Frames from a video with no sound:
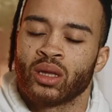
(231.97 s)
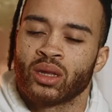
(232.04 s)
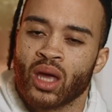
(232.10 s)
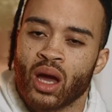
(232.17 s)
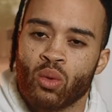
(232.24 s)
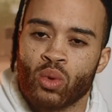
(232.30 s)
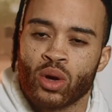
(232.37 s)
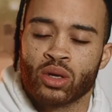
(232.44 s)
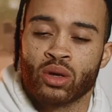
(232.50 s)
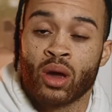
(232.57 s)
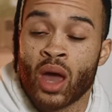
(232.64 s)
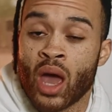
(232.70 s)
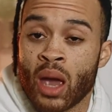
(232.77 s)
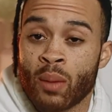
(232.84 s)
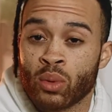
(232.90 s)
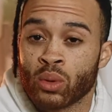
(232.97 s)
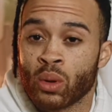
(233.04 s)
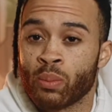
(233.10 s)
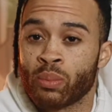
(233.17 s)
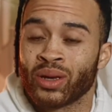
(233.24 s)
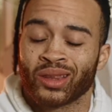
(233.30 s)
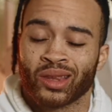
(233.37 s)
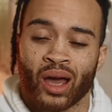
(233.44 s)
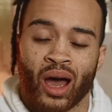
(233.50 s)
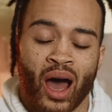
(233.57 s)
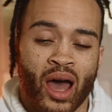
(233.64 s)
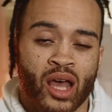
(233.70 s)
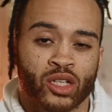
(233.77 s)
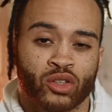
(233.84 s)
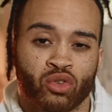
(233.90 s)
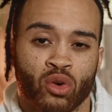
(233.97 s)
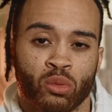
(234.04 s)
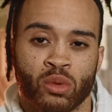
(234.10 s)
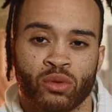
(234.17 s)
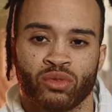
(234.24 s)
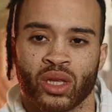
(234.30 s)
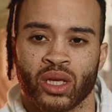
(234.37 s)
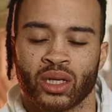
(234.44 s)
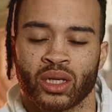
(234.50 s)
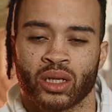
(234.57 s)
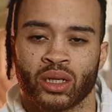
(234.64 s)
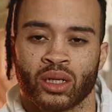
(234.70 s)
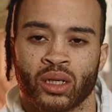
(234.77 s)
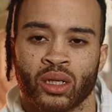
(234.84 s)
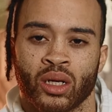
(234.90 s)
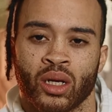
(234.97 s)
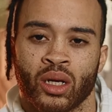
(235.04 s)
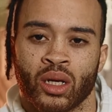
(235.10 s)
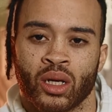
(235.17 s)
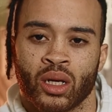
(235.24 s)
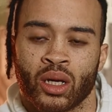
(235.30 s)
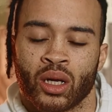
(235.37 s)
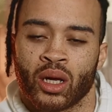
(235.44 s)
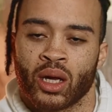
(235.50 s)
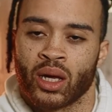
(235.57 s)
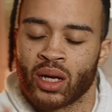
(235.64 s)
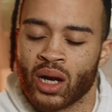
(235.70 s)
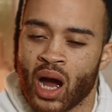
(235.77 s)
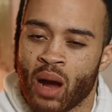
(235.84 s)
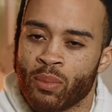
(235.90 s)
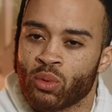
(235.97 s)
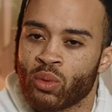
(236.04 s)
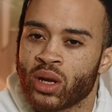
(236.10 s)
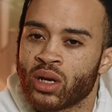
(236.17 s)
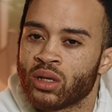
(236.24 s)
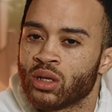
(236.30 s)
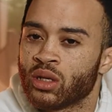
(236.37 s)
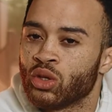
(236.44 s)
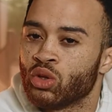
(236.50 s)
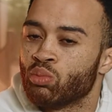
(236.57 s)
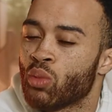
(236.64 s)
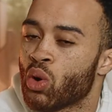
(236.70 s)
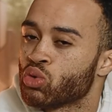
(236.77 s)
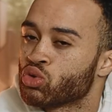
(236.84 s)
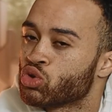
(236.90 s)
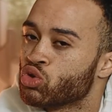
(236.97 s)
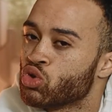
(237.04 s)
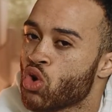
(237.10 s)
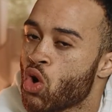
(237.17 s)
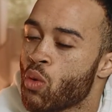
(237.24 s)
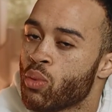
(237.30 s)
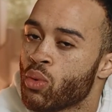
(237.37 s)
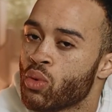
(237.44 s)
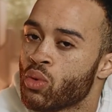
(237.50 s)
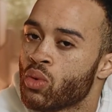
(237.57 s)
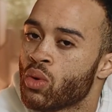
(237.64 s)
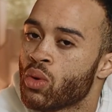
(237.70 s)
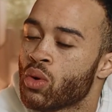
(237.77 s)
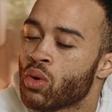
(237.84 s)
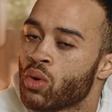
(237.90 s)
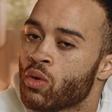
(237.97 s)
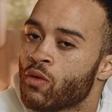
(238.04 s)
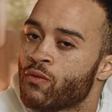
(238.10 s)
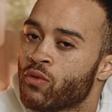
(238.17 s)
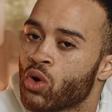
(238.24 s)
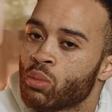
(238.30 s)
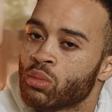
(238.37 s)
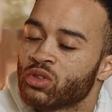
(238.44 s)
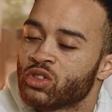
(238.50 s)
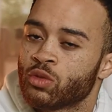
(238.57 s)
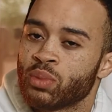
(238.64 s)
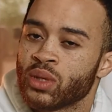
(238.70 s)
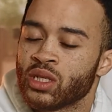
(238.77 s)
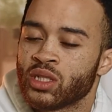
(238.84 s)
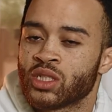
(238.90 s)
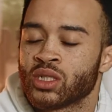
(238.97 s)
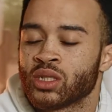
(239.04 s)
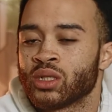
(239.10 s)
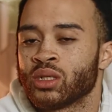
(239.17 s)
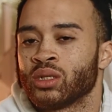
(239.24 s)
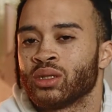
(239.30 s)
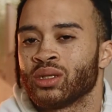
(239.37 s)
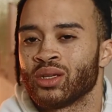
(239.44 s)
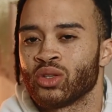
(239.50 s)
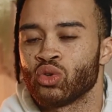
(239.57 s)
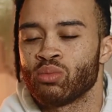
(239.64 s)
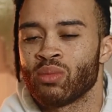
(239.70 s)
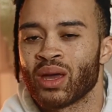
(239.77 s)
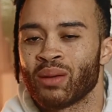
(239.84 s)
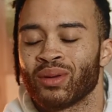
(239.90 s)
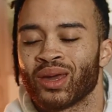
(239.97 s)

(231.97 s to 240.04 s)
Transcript: That way you're able to pick the highest form of thinking and operate in the most noble form of speech, that you may